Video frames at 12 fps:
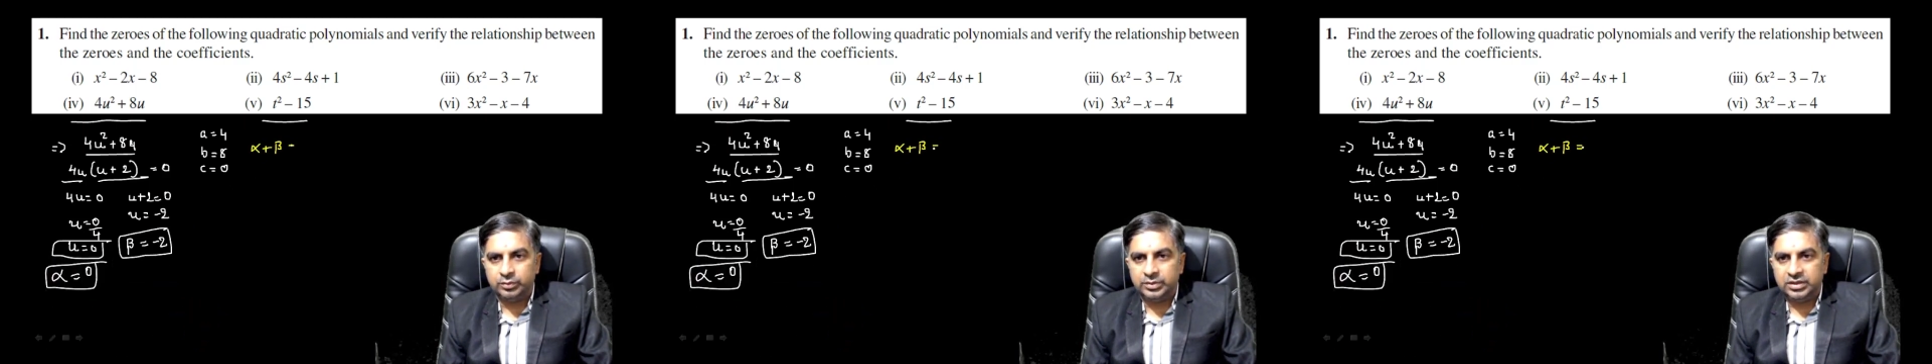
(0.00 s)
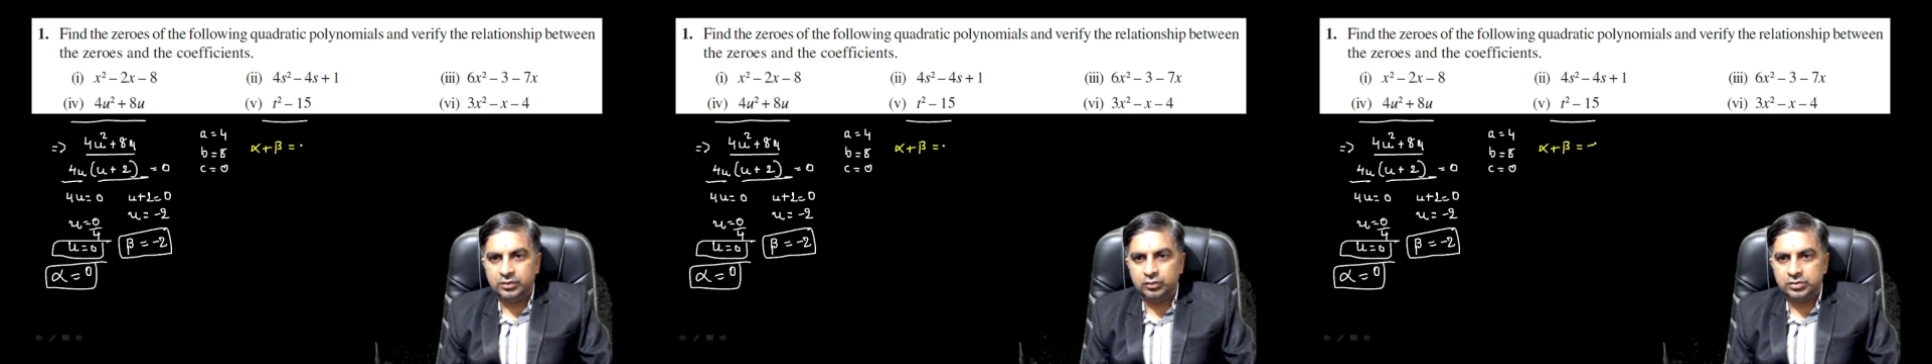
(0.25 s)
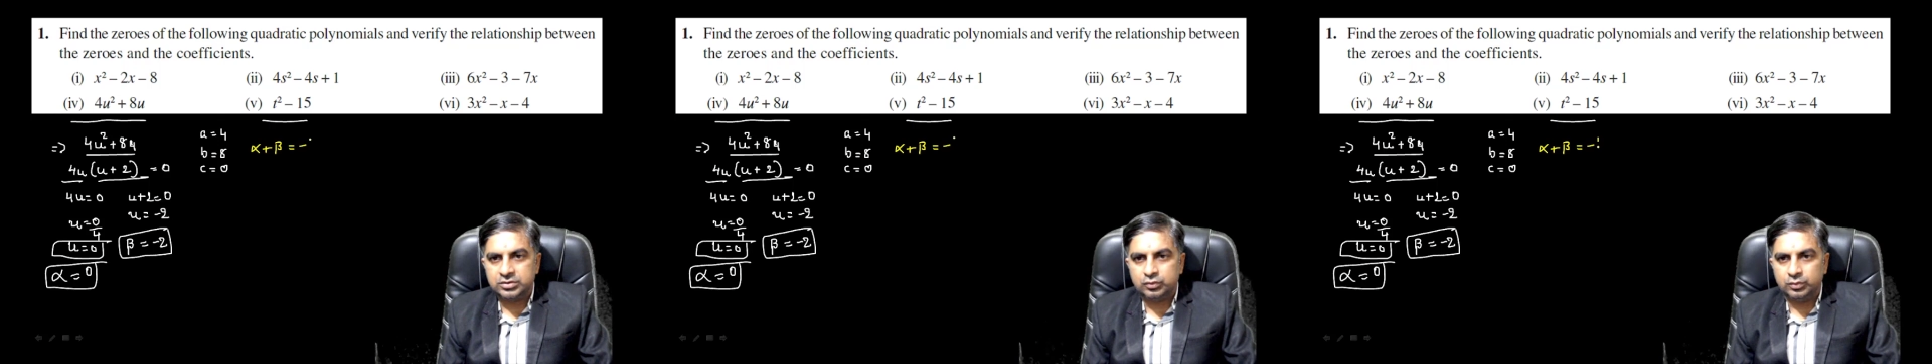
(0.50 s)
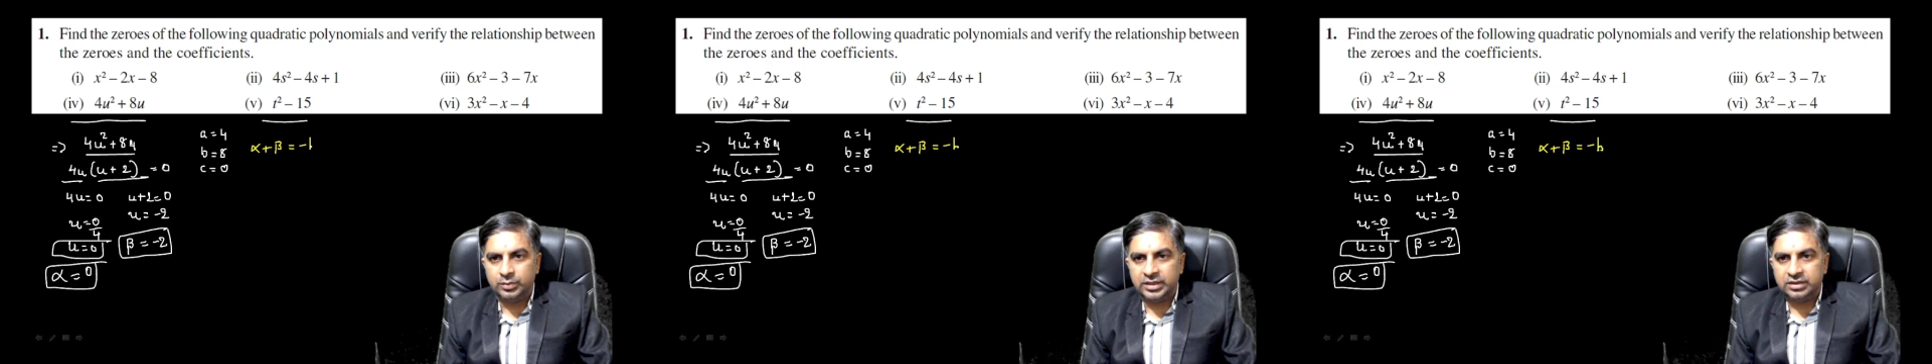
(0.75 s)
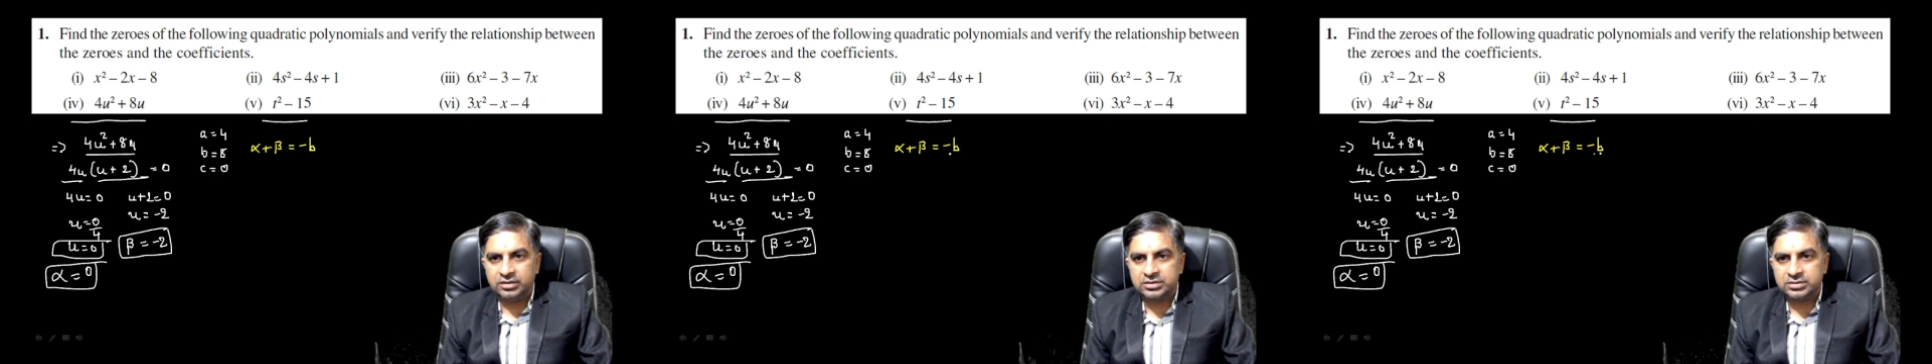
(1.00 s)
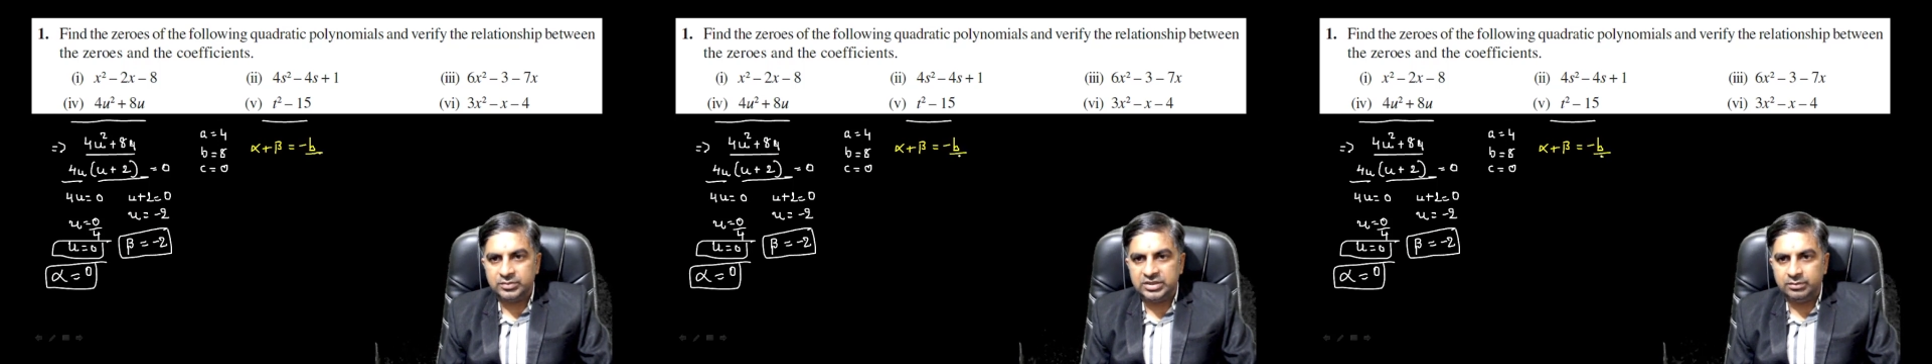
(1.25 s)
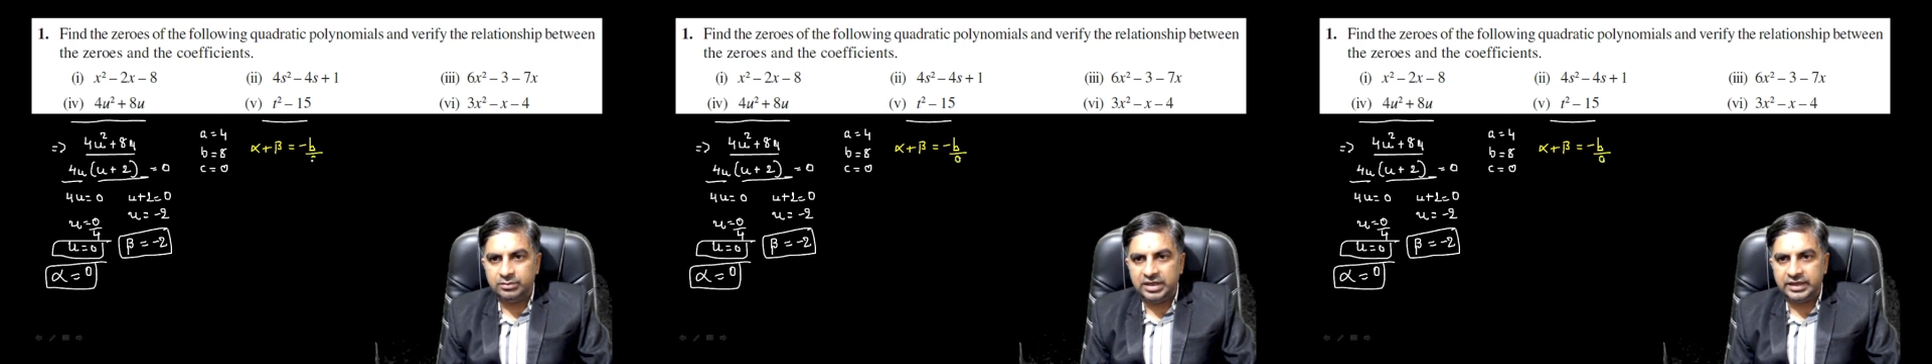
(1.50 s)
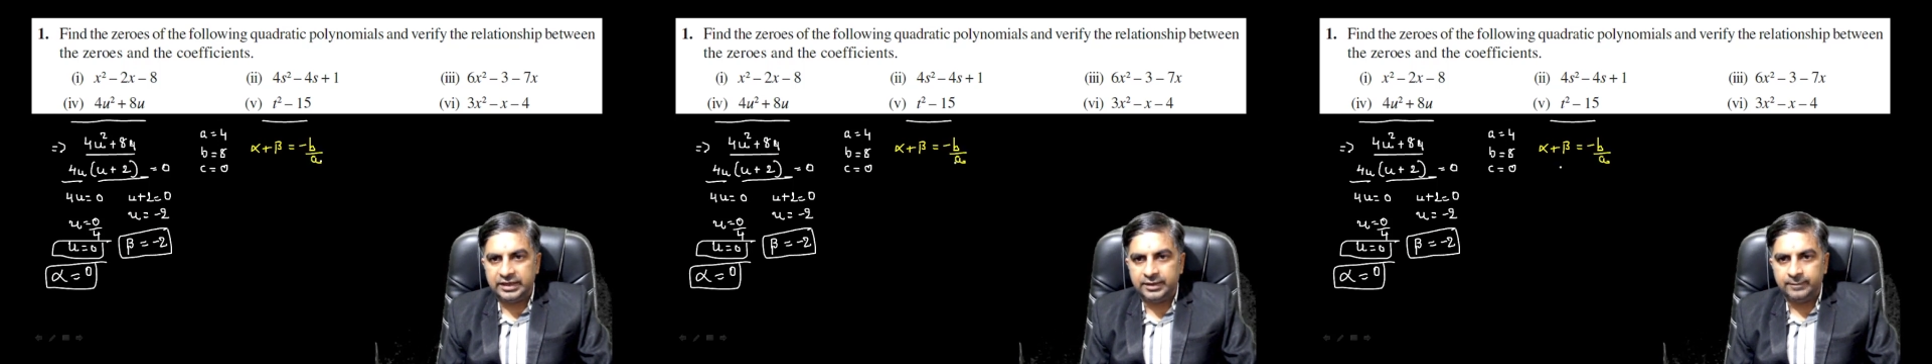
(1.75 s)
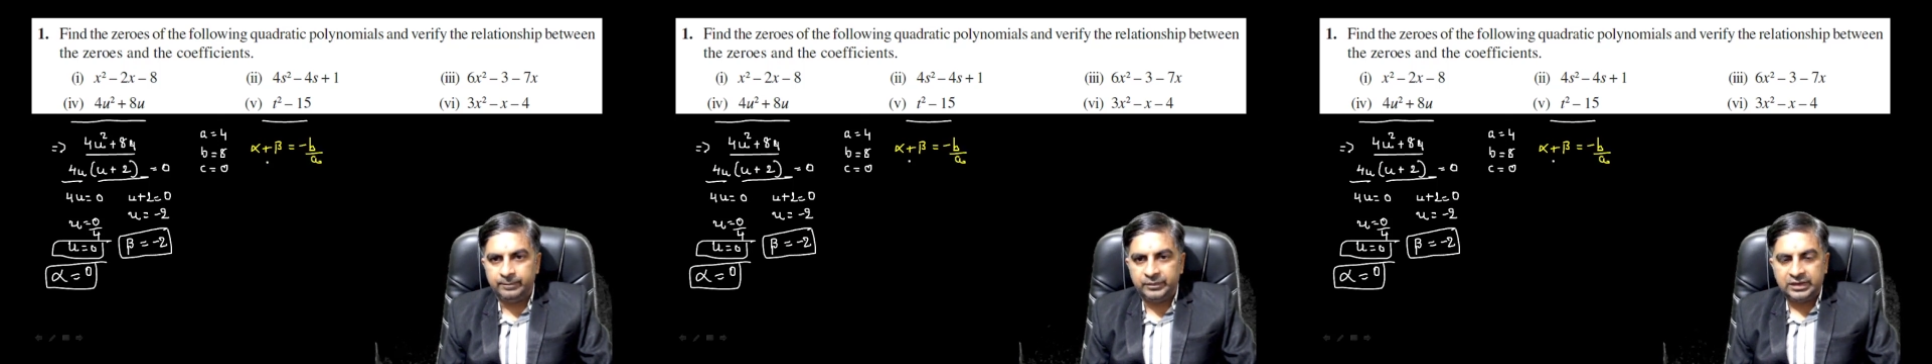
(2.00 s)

be equals to minus b by a.